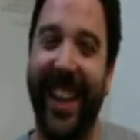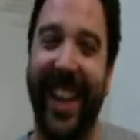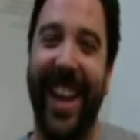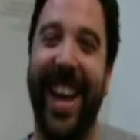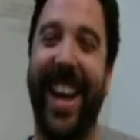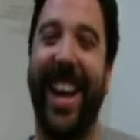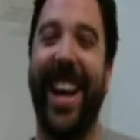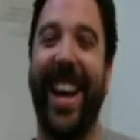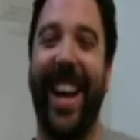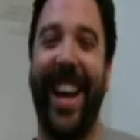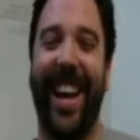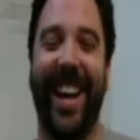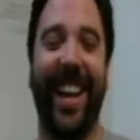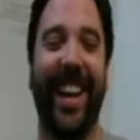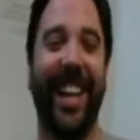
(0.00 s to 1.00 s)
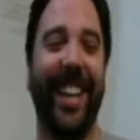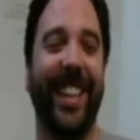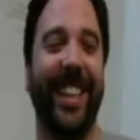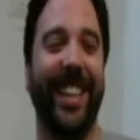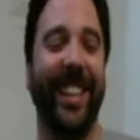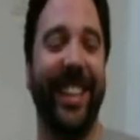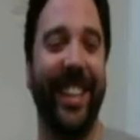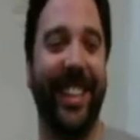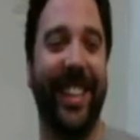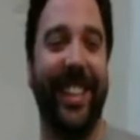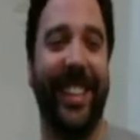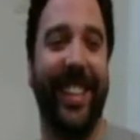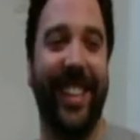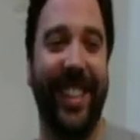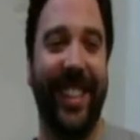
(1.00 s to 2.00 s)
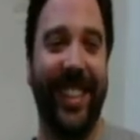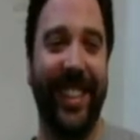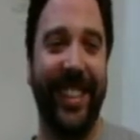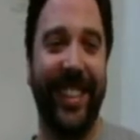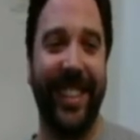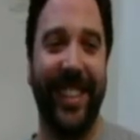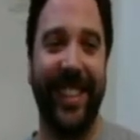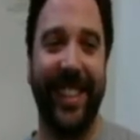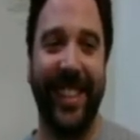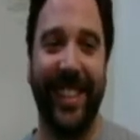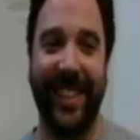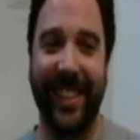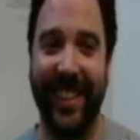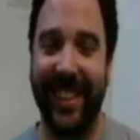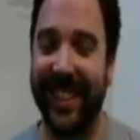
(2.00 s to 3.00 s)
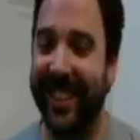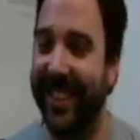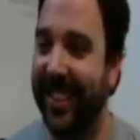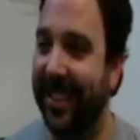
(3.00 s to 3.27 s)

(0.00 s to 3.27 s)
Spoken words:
No words are spoken by the person on screen.